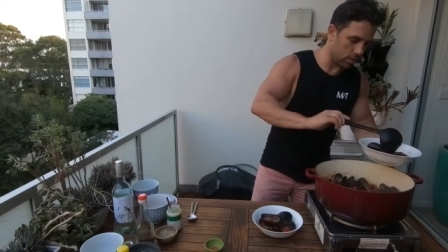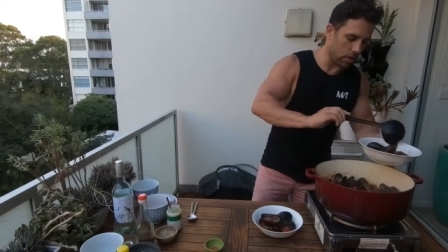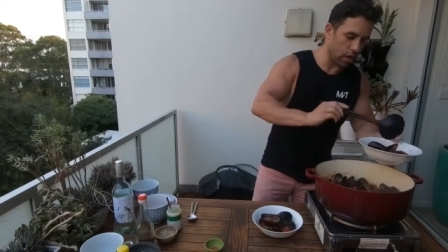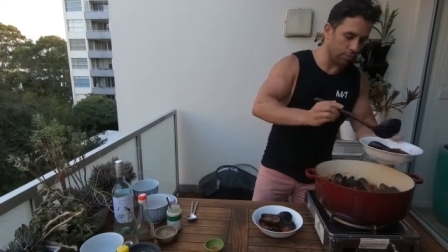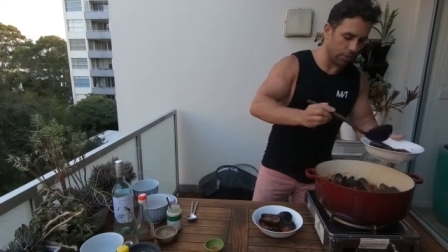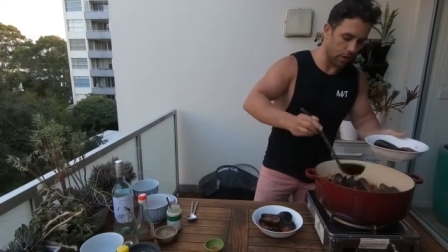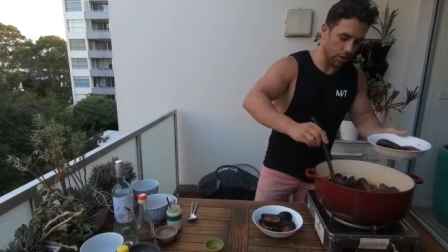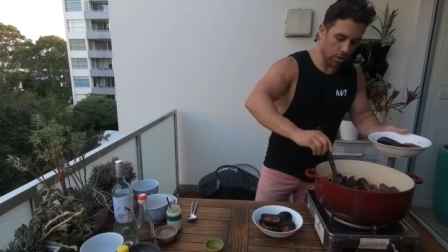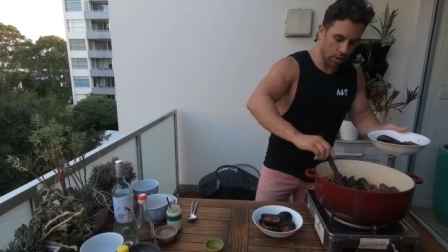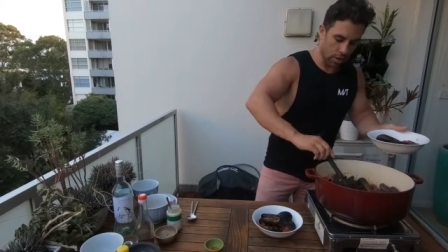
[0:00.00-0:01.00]
I hope so,
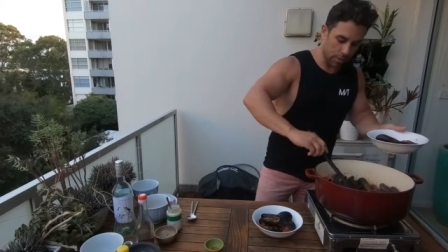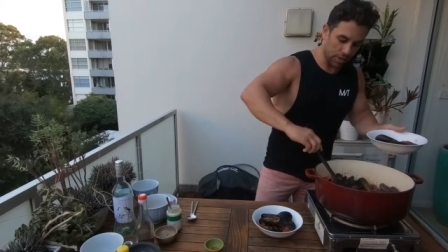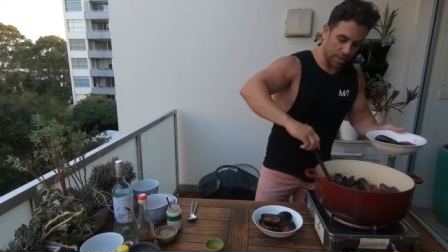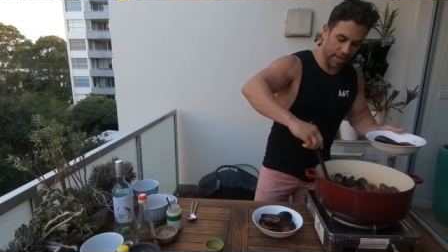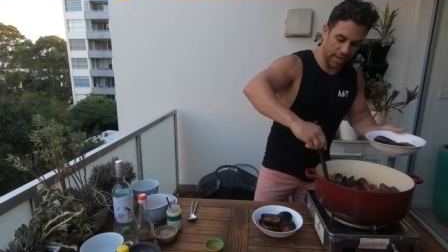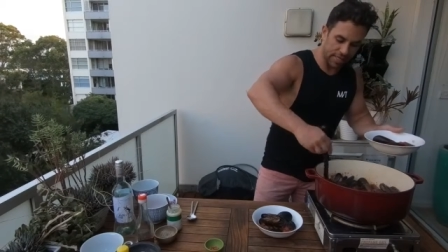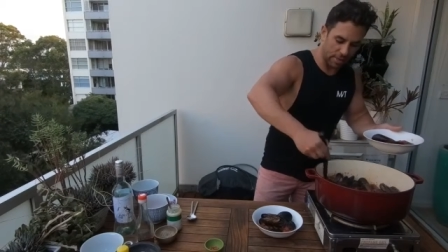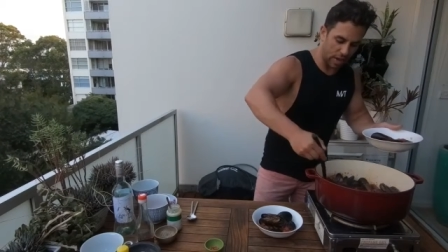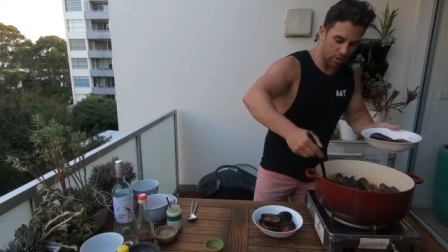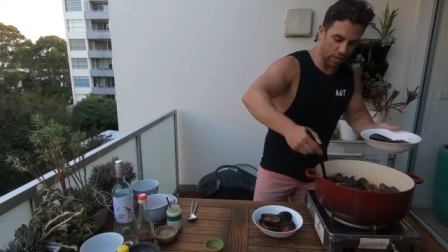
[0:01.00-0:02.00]
because I'm going to get
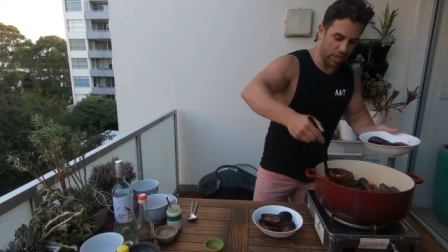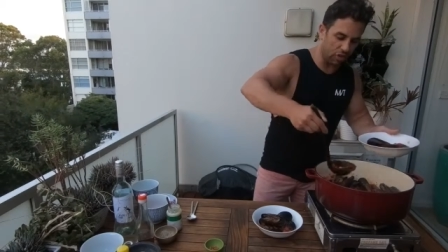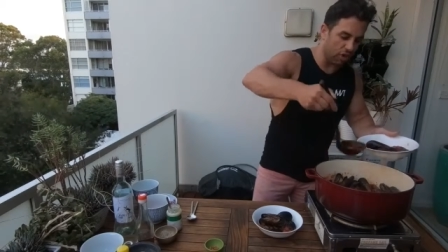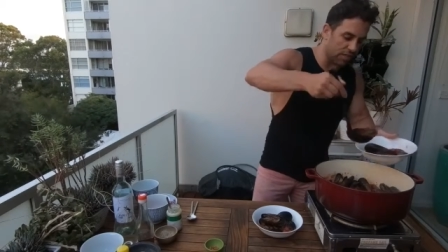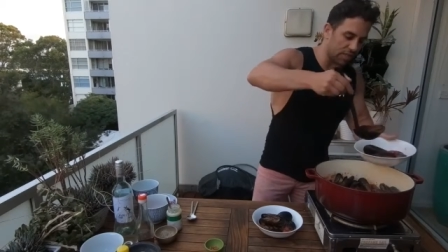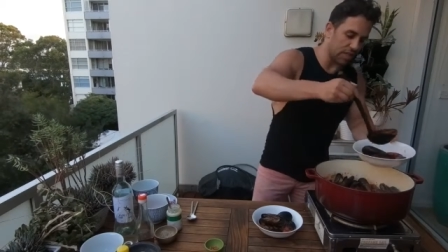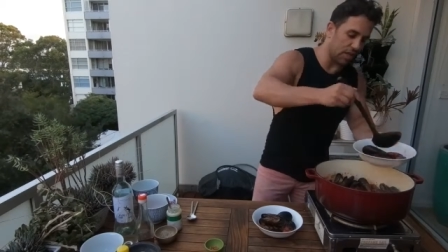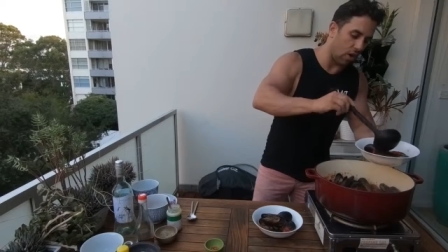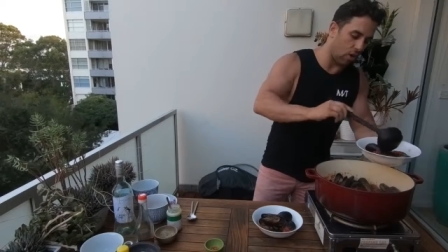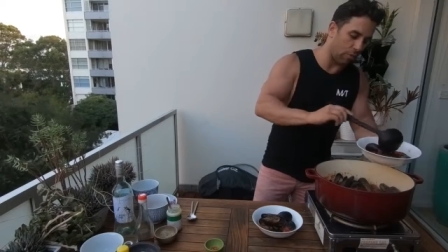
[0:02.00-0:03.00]
some of that really
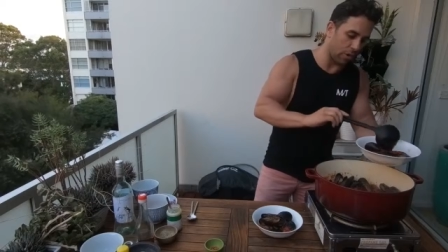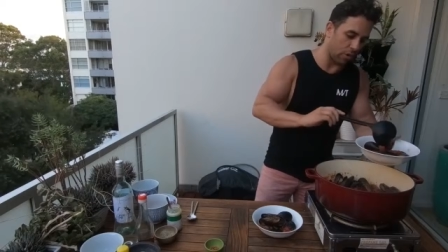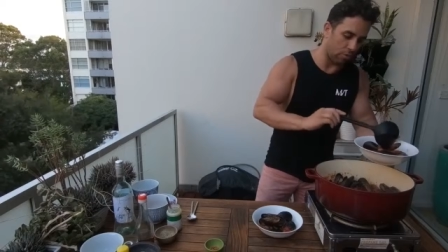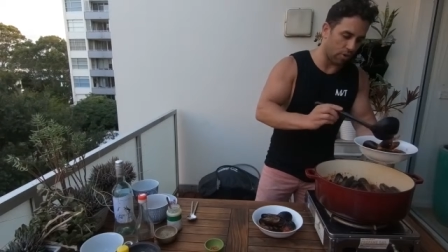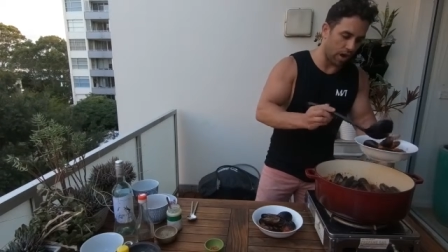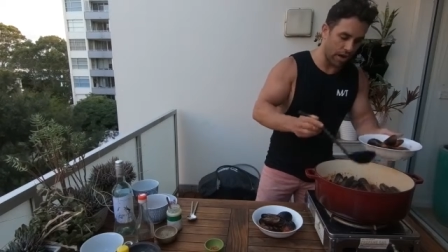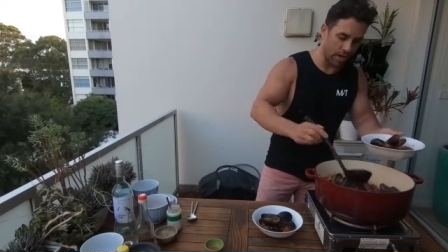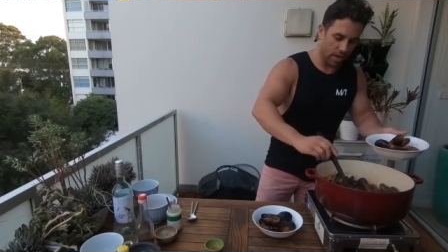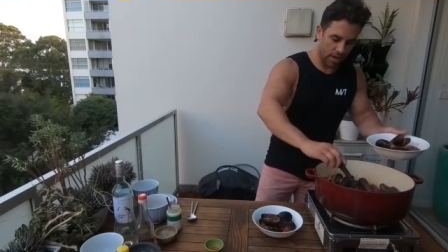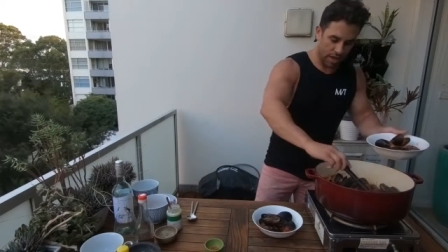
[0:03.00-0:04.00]
crusty wholemeal bread
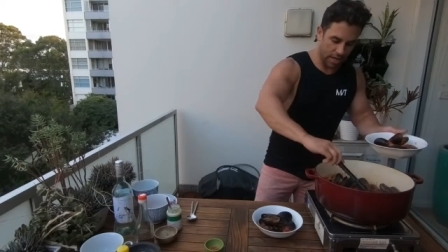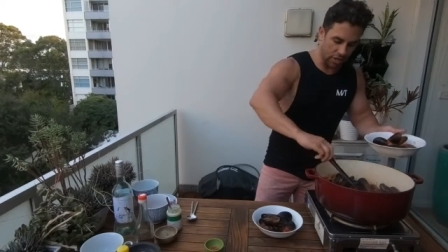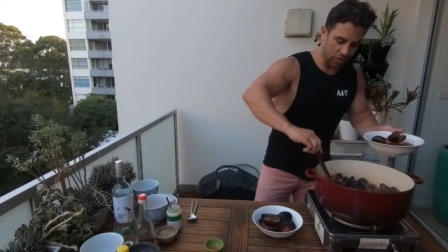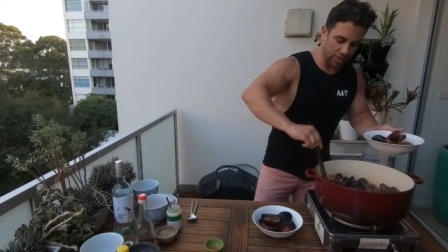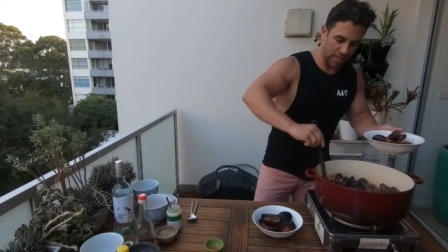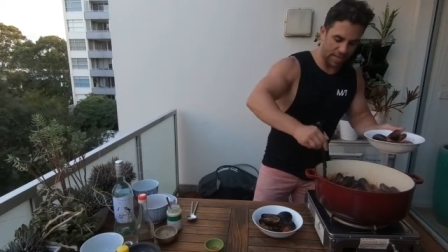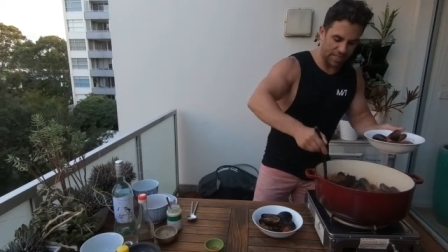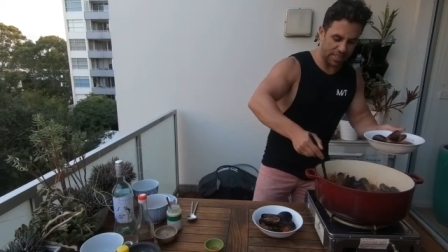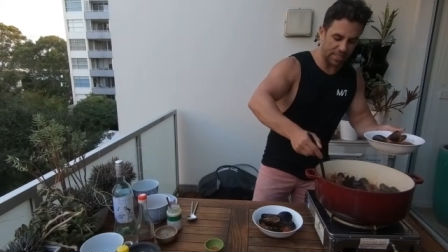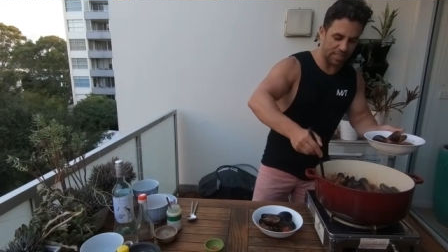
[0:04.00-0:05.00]
and use that
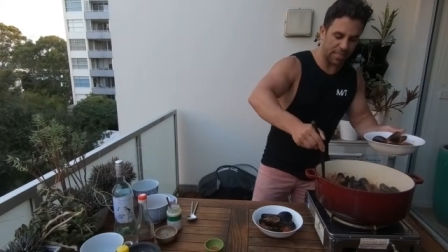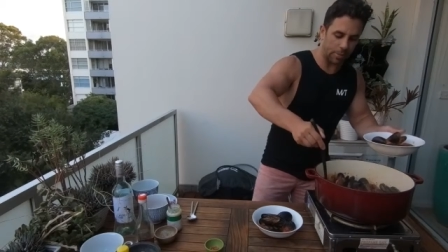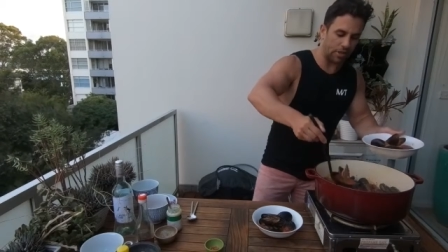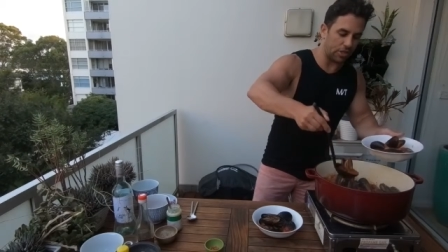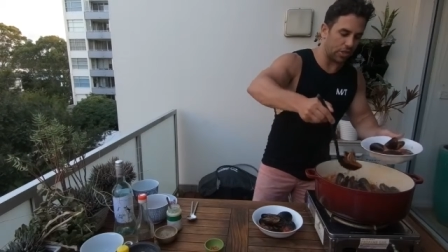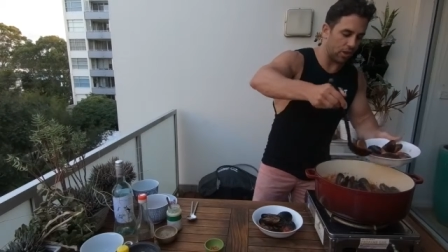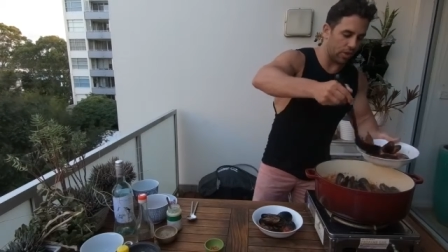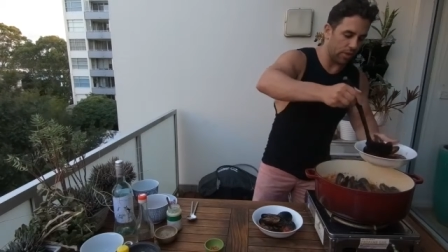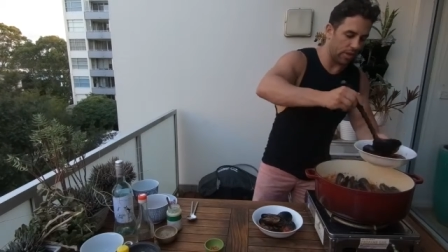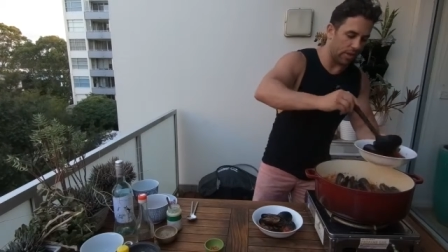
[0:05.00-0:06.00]
as the dipper to
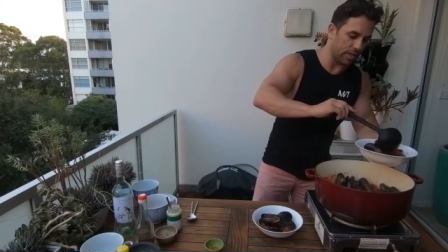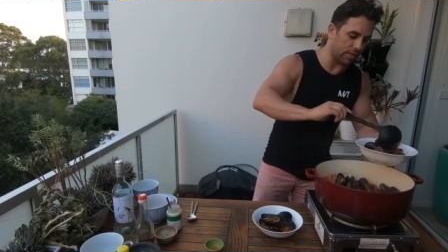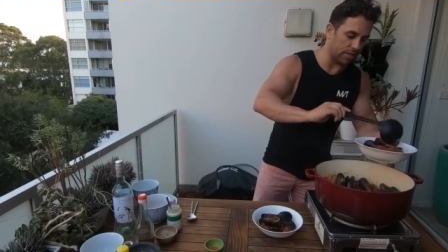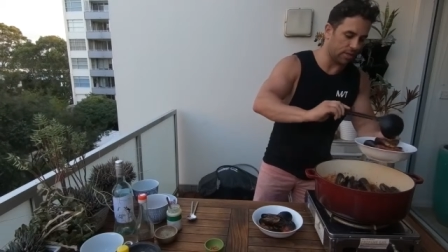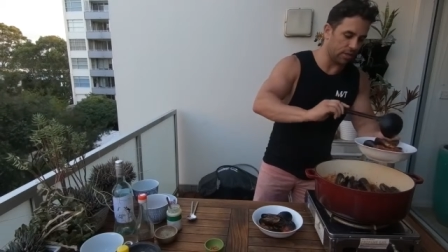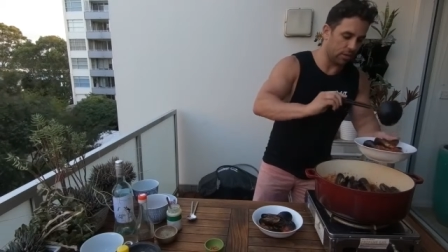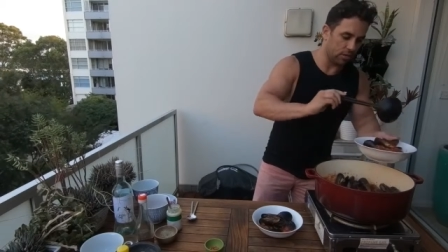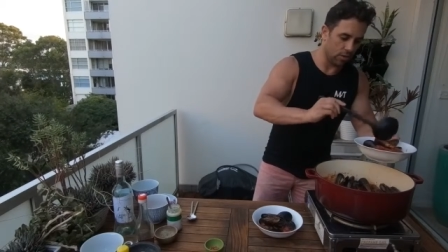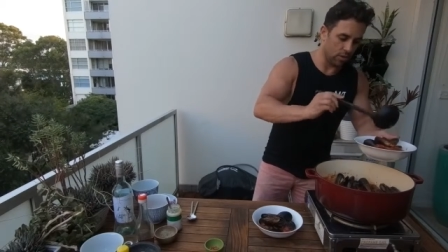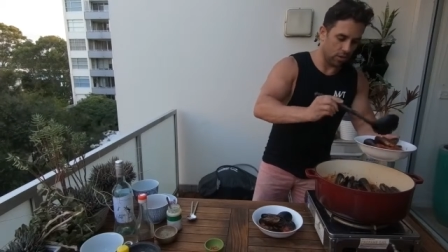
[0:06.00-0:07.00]
go with this.
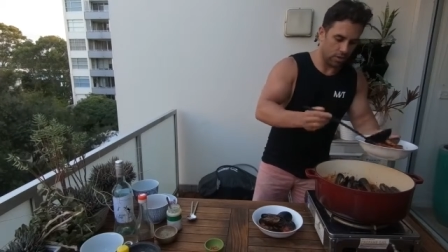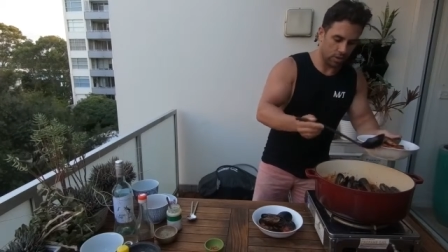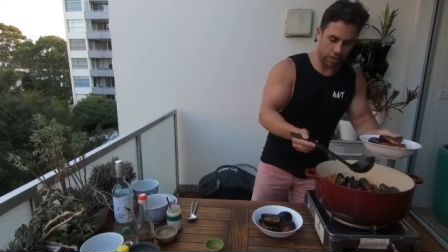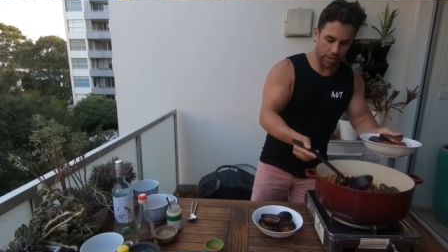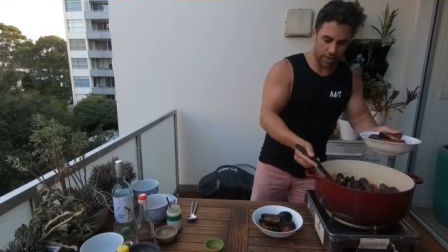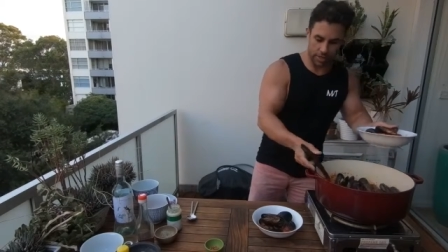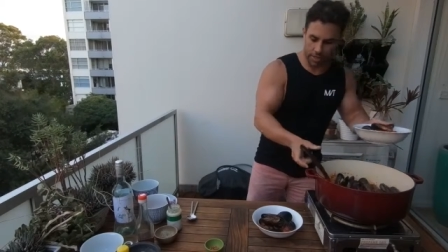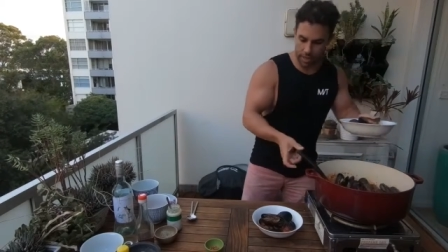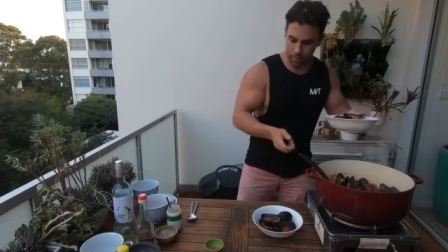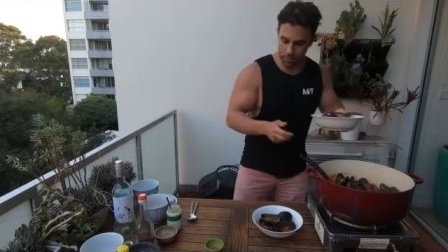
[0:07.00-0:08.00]
Check this
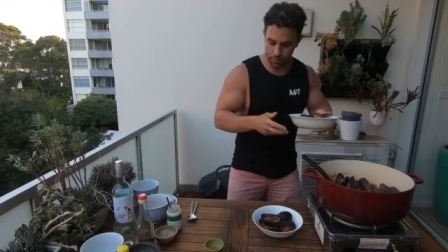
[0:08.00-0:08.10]
out.